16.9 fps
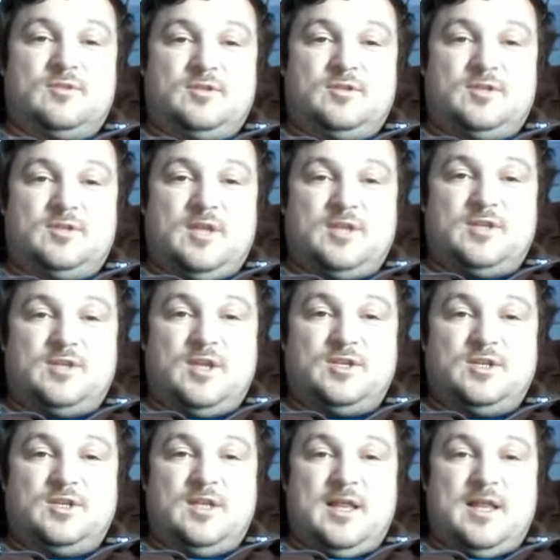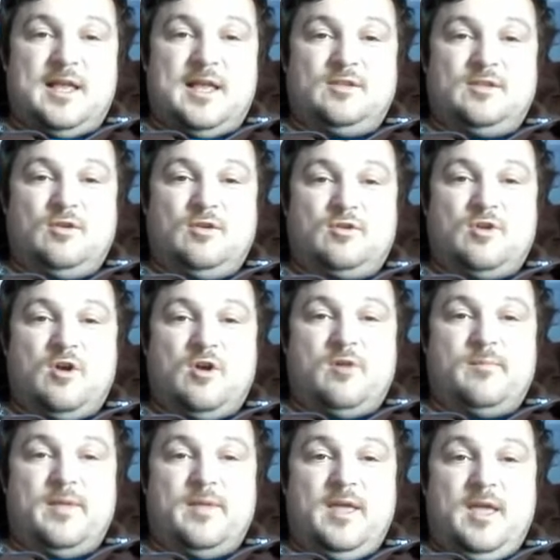
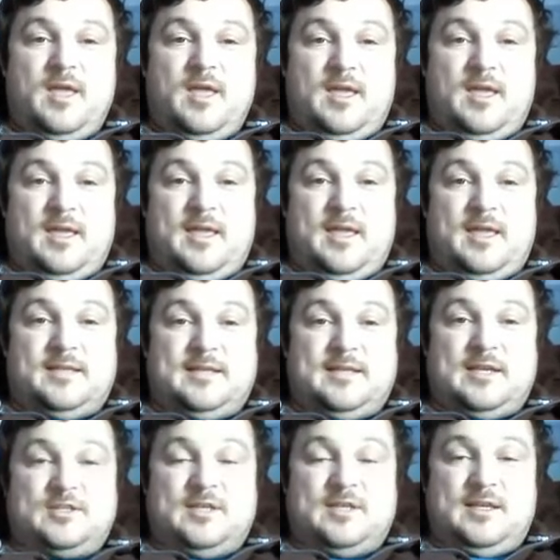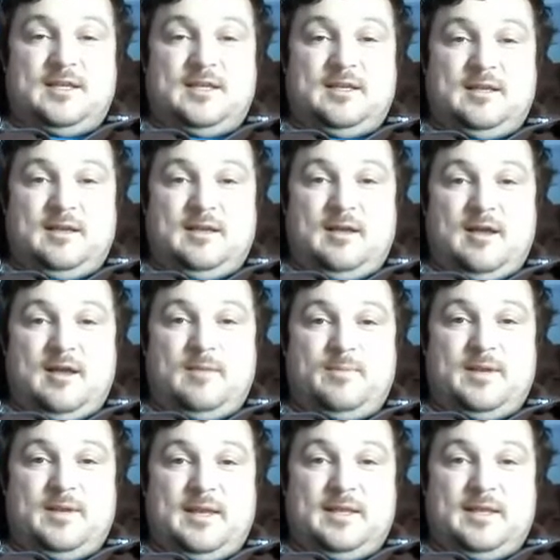searchengineland.com, it is actually
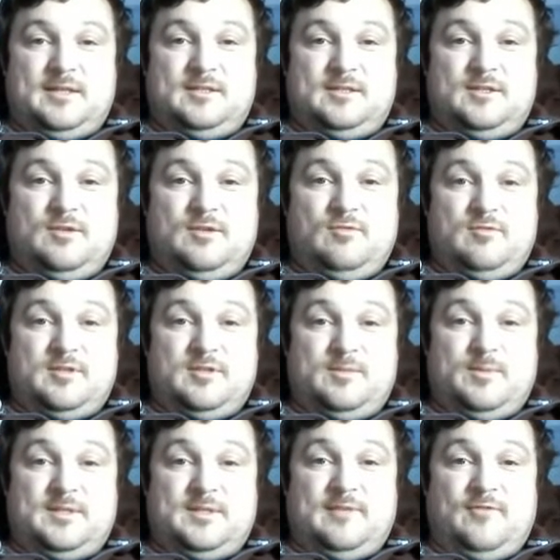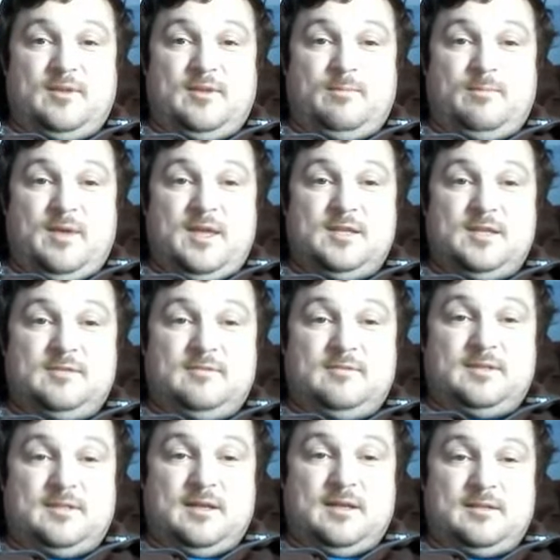hyperlinked to the specific page of
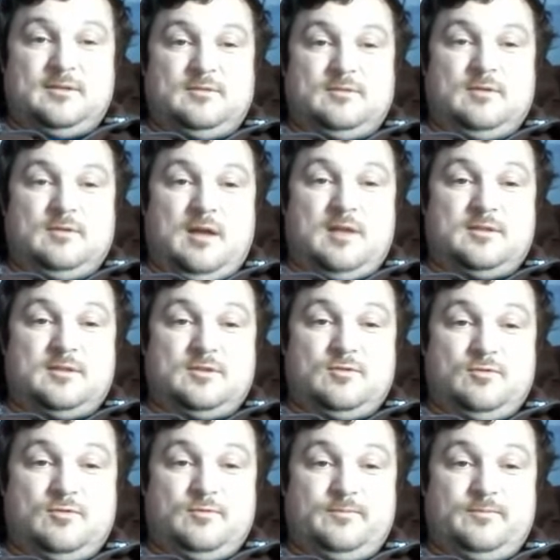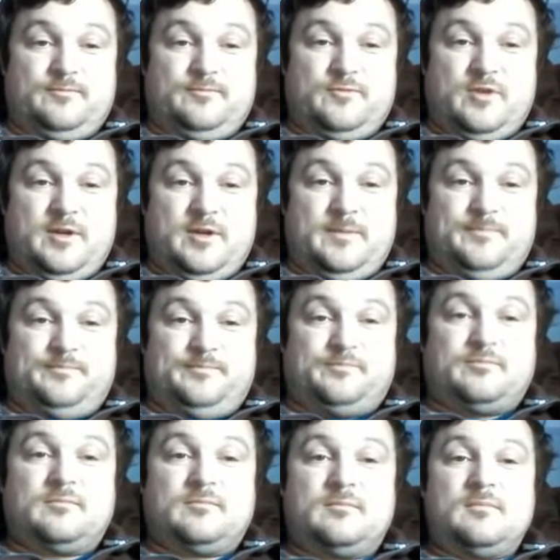this article, right?
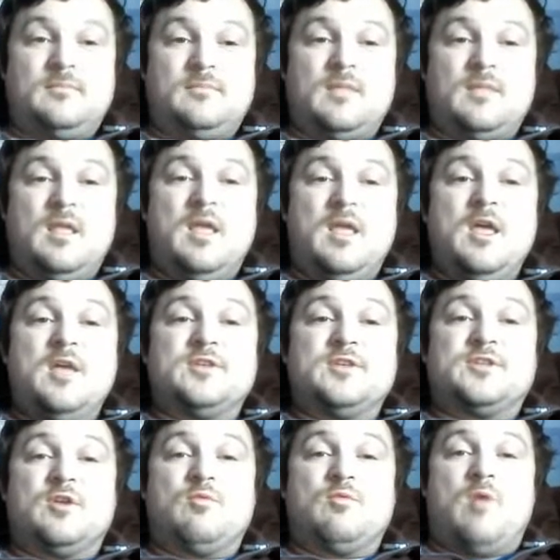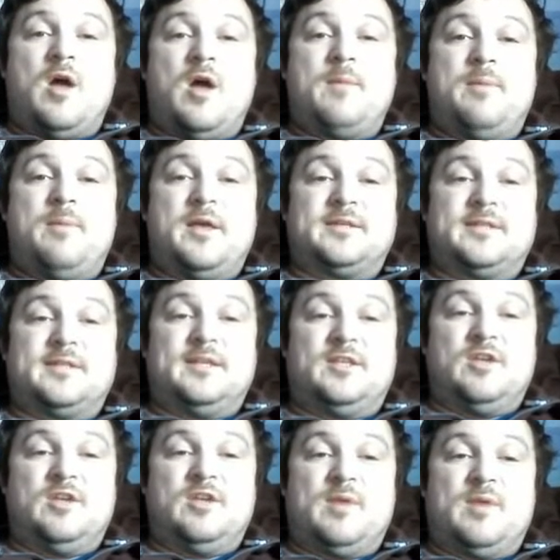So what I personally
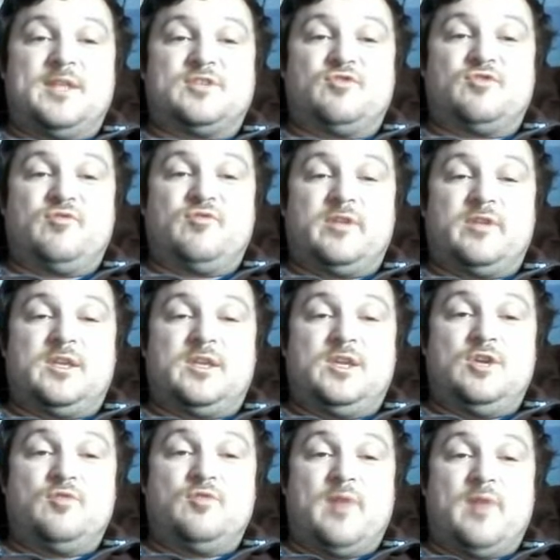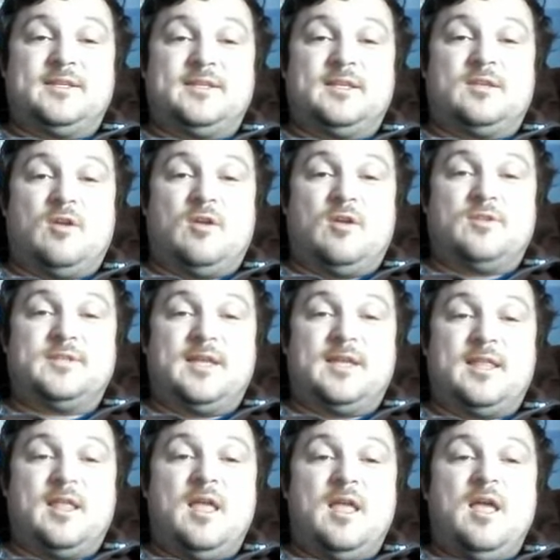do when it's curated
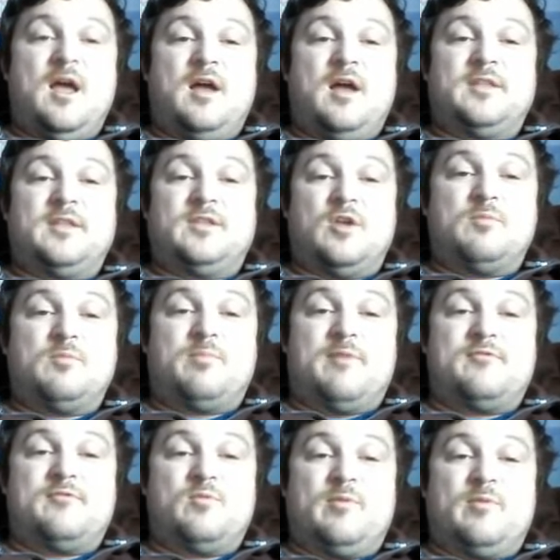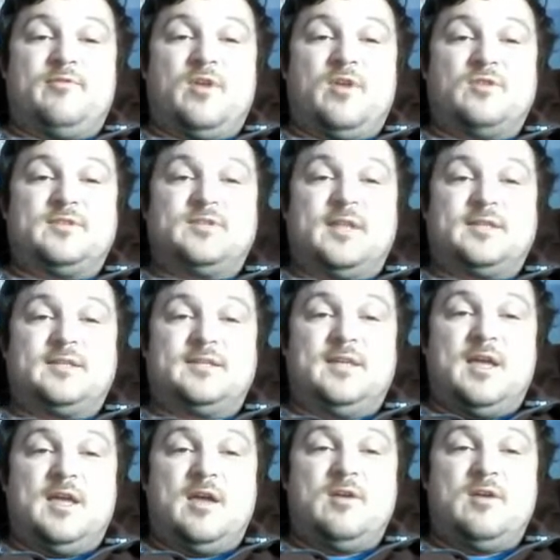content, I don't bother with Yoast
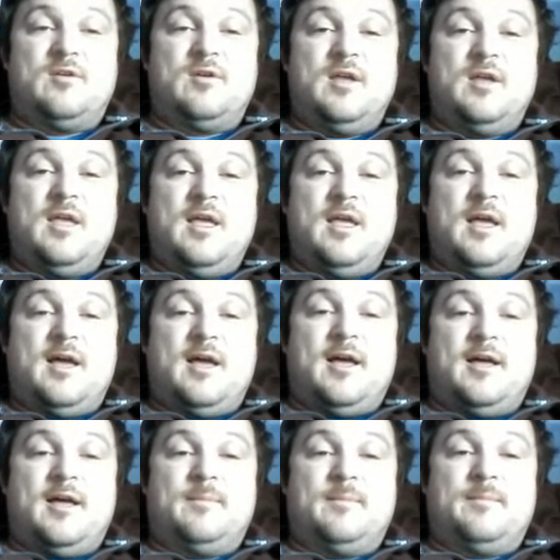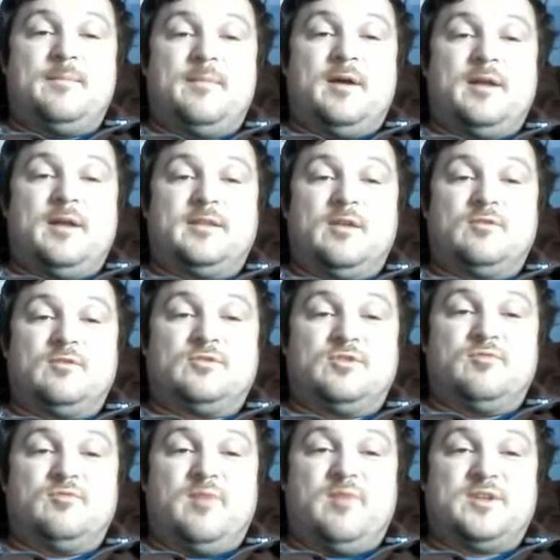SEO. Um, I don't
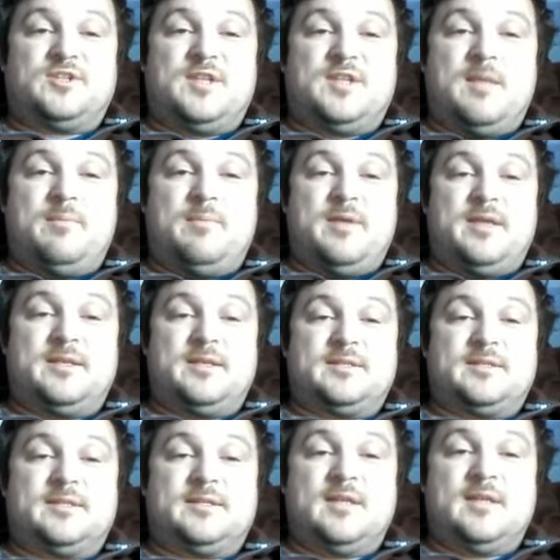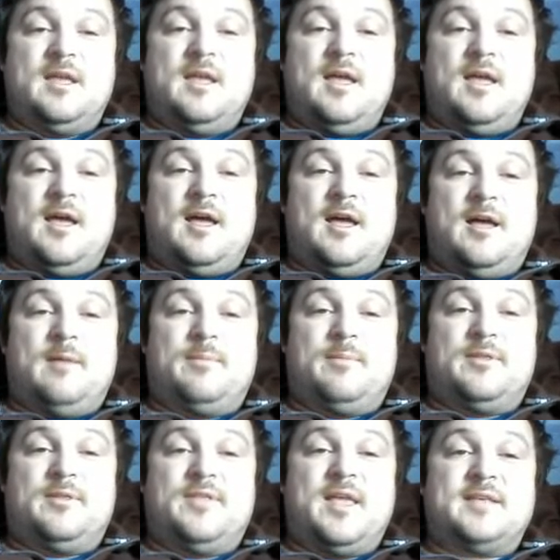do rich snippets. Uh,
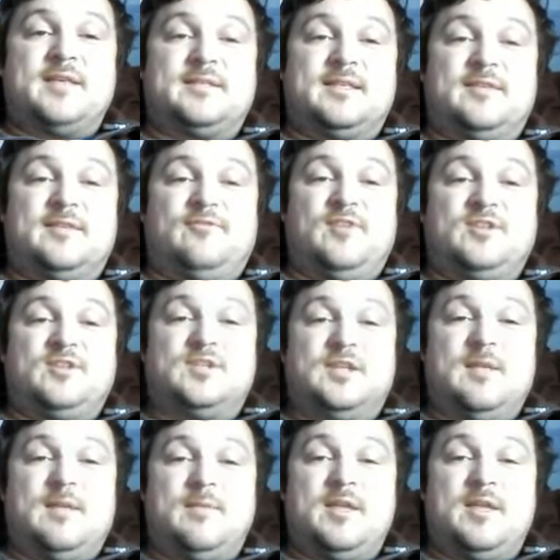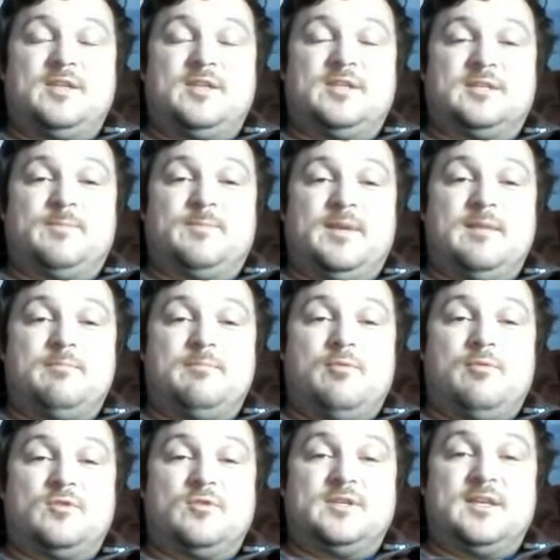but there's the featured image. It's been
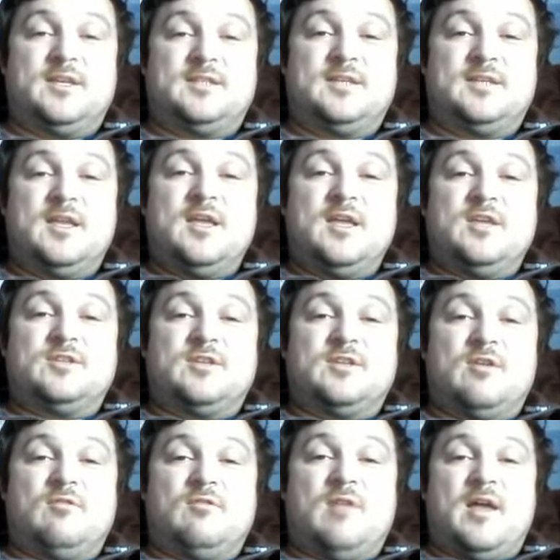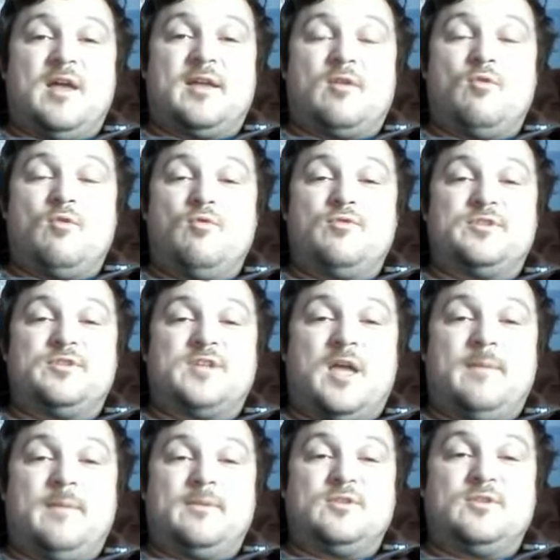imported. So like all the
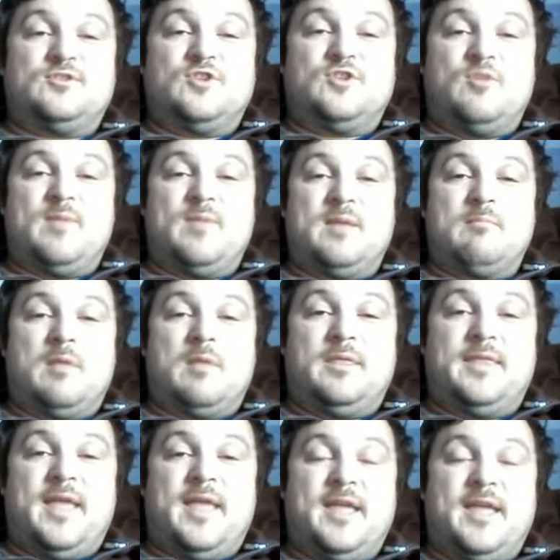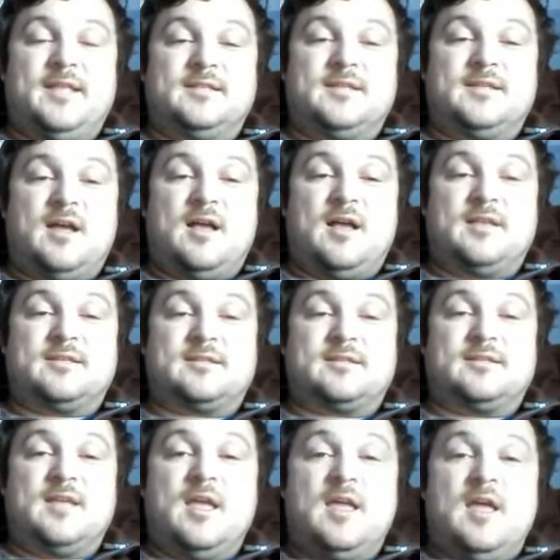time consuming mundane
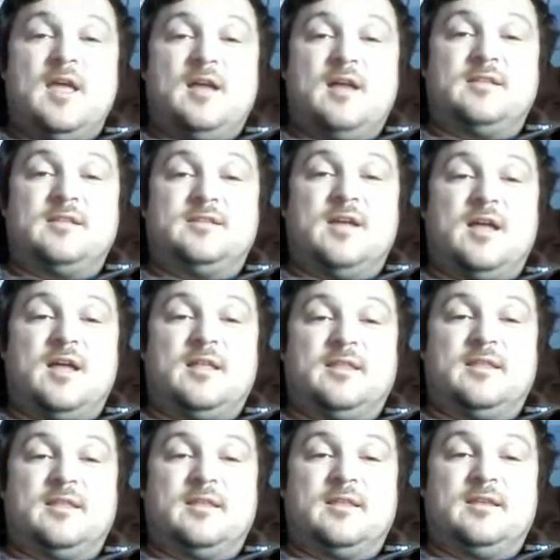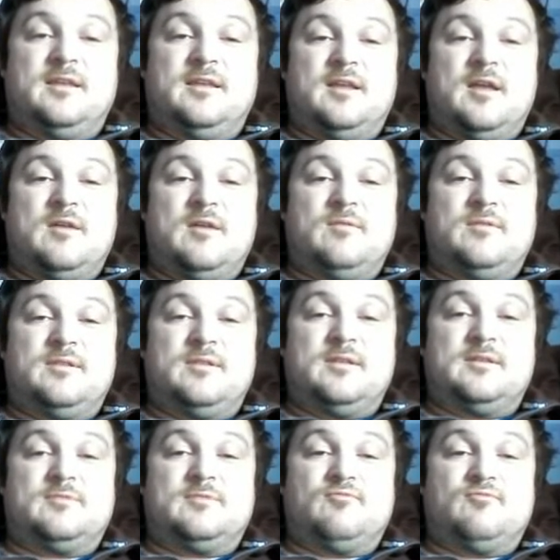tasks are done. You know,
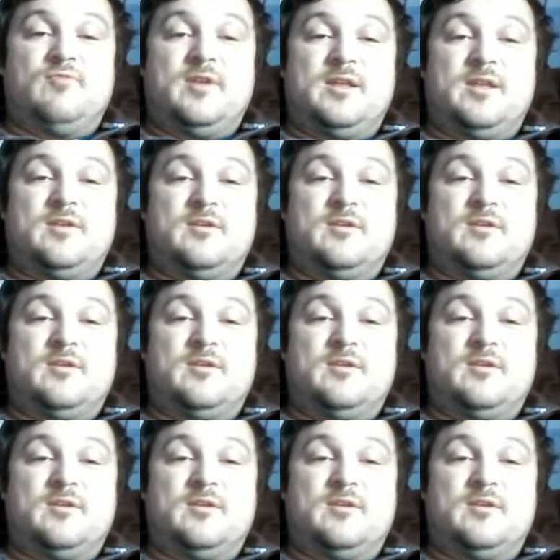it's really